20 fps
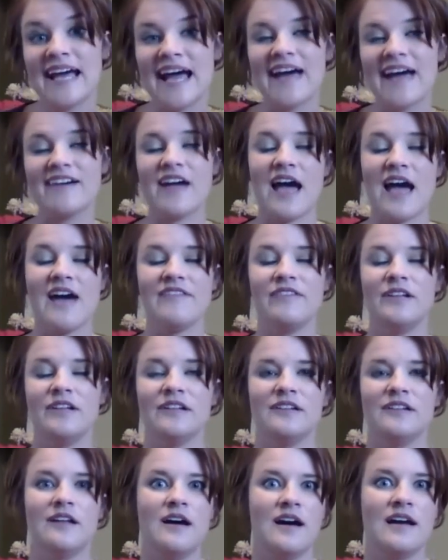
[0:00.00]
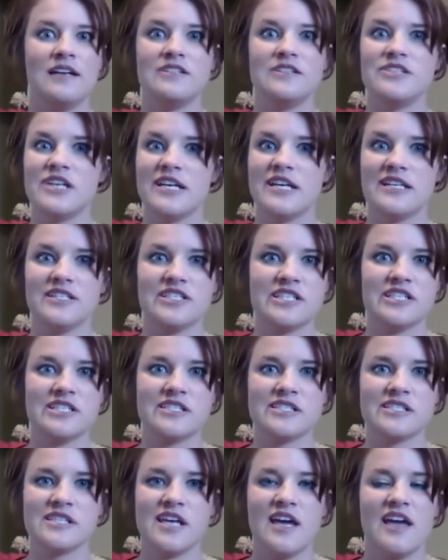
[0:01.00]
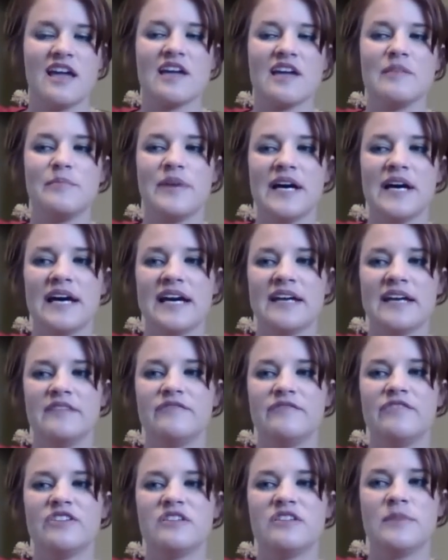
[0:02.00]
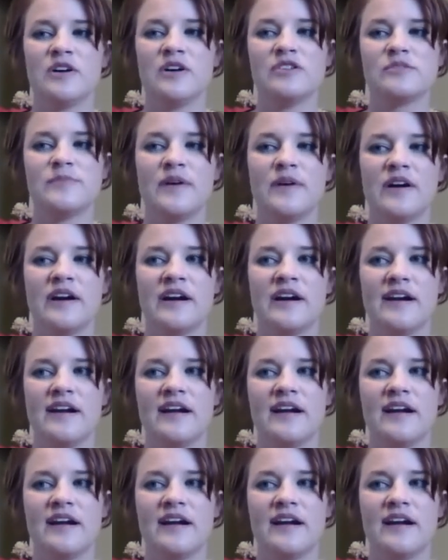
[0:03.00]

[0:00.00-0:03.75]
I have a lot of changes, but for the most part,